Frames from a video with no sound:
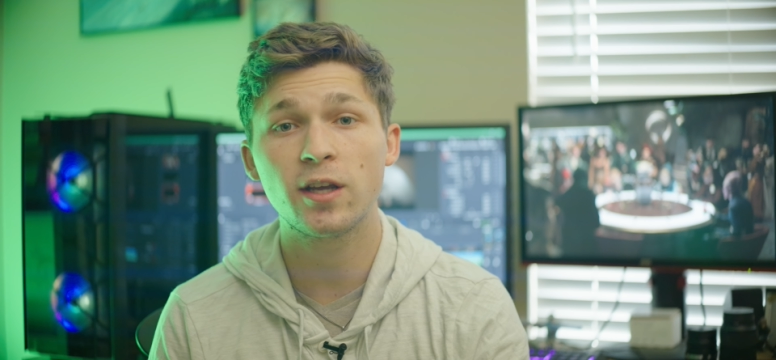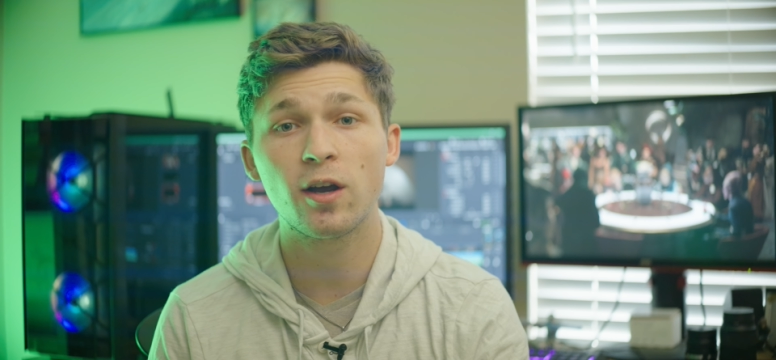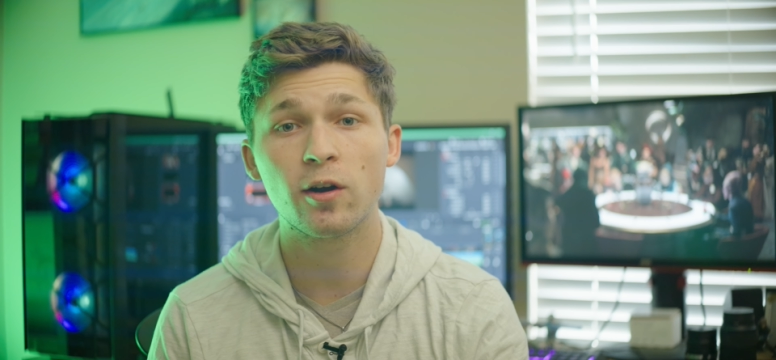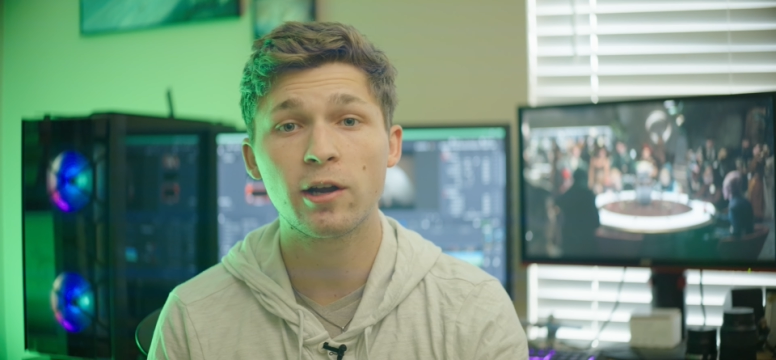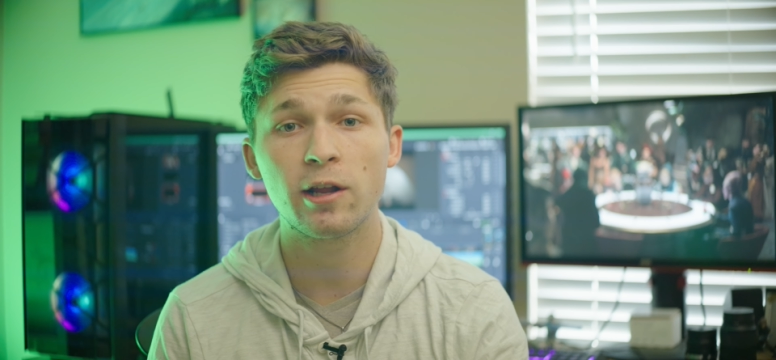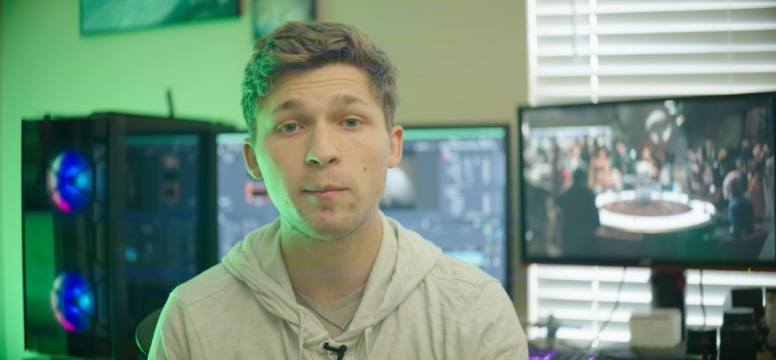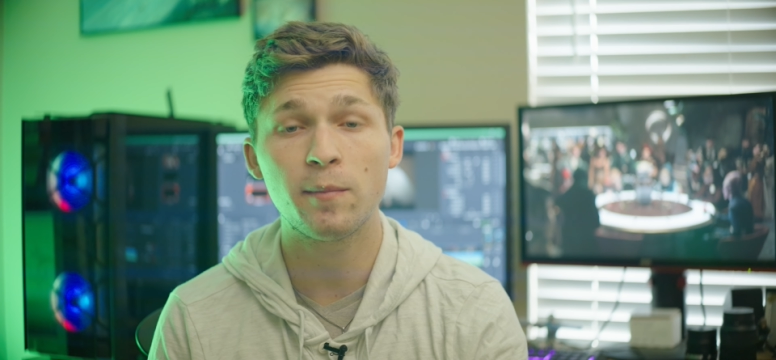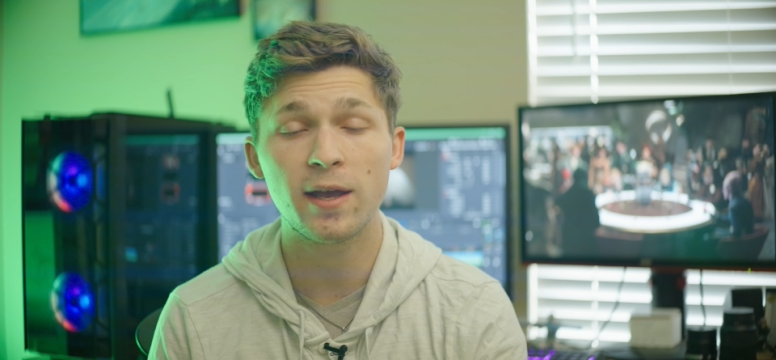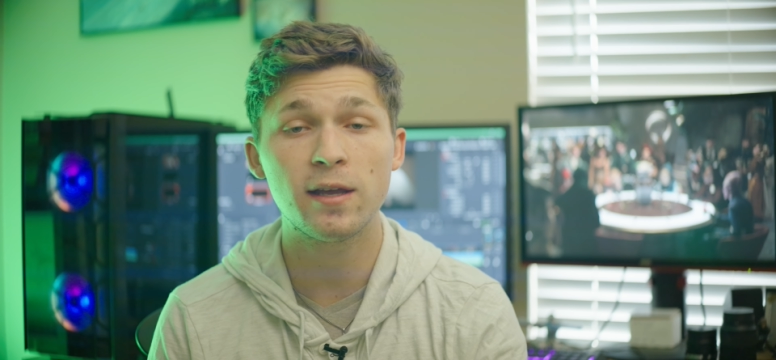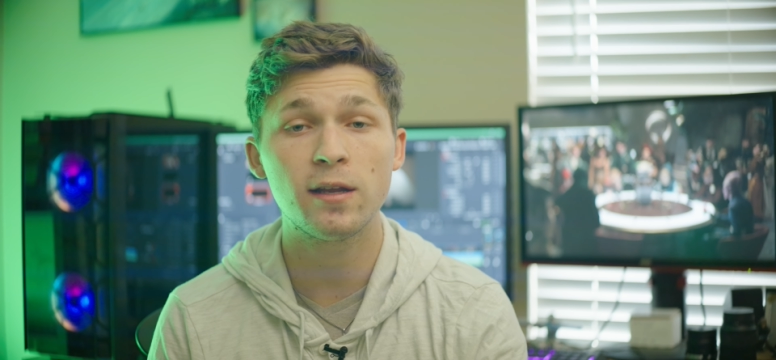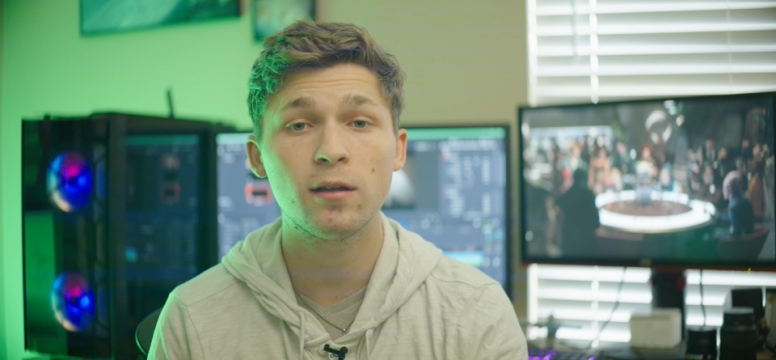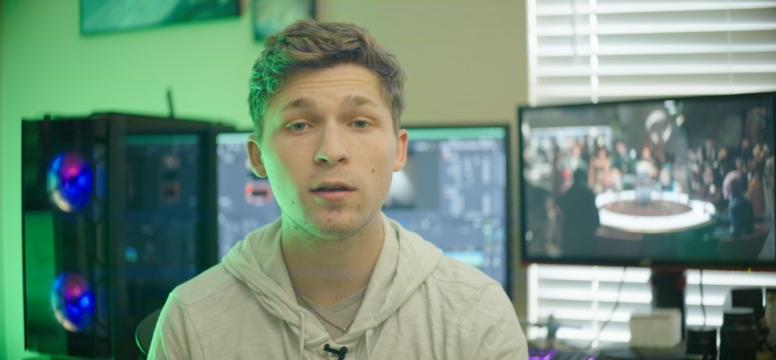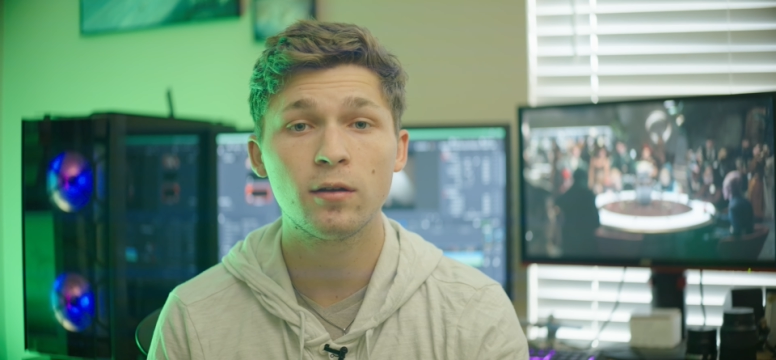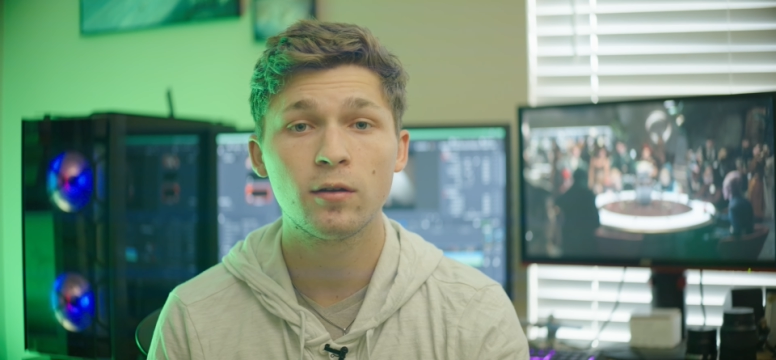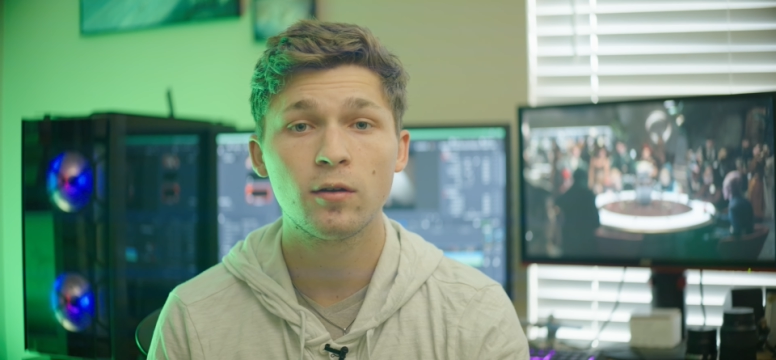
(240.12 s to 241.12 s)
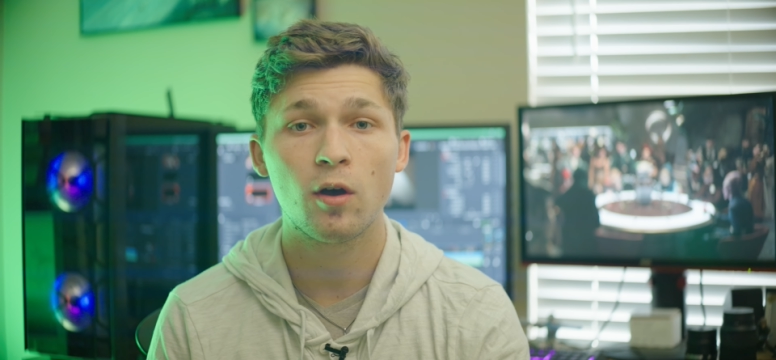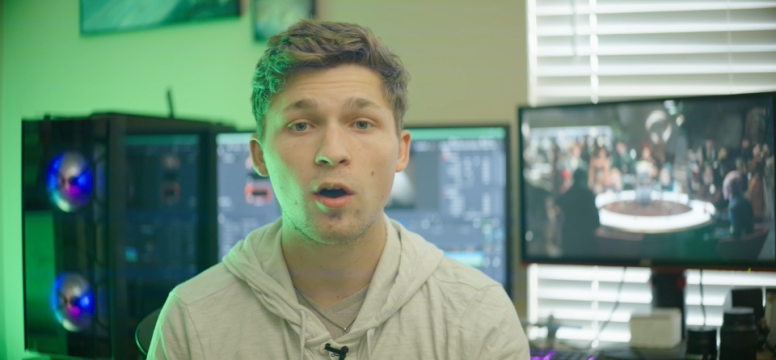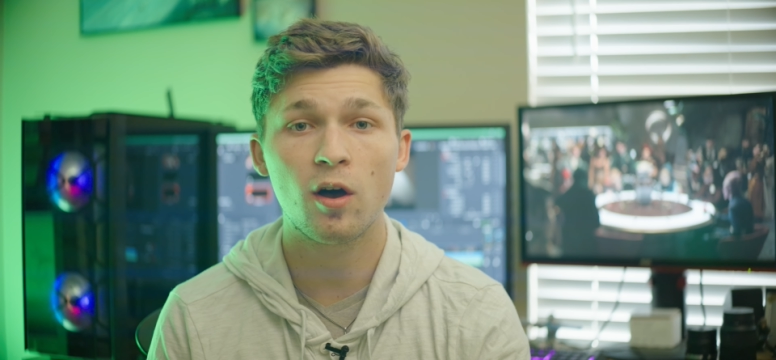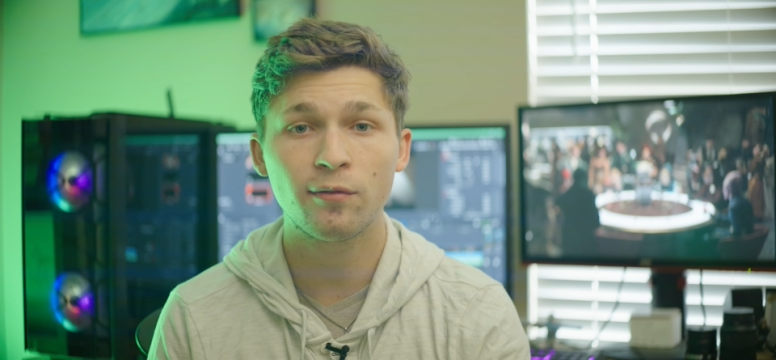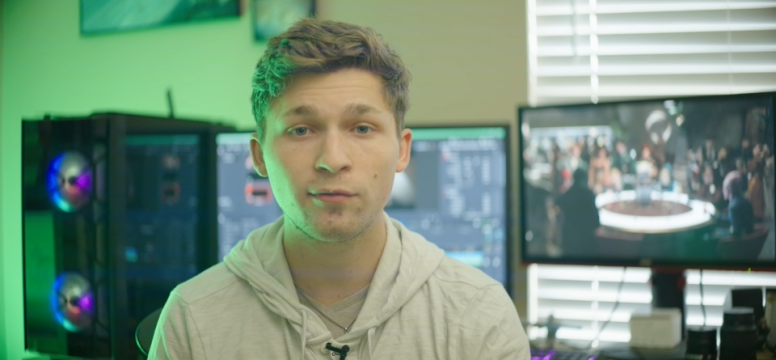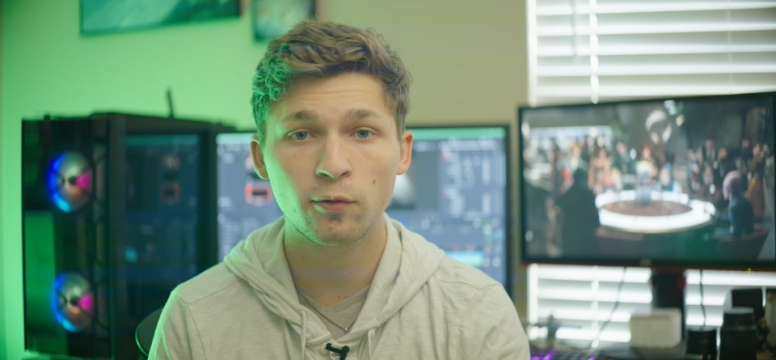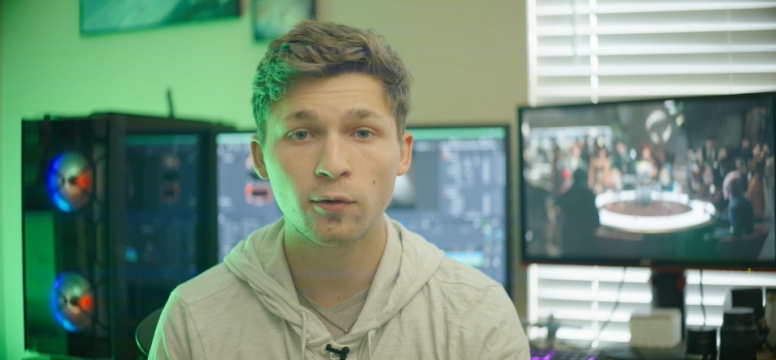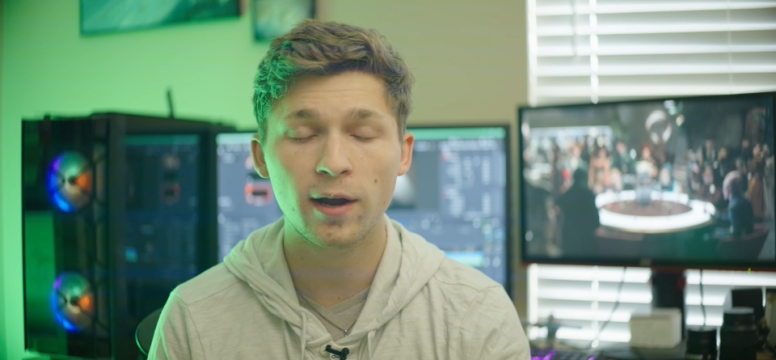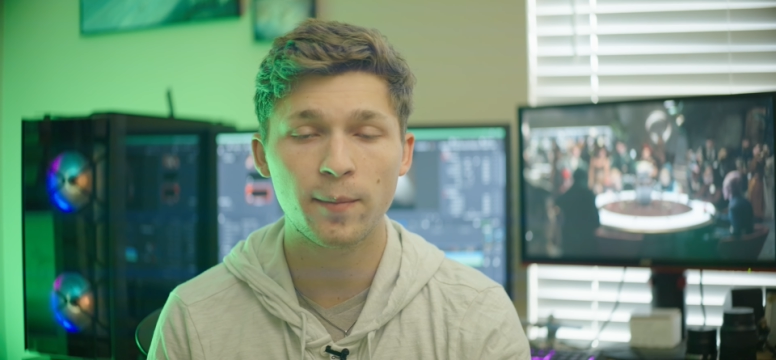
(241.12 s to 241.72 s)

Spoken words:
already made all 4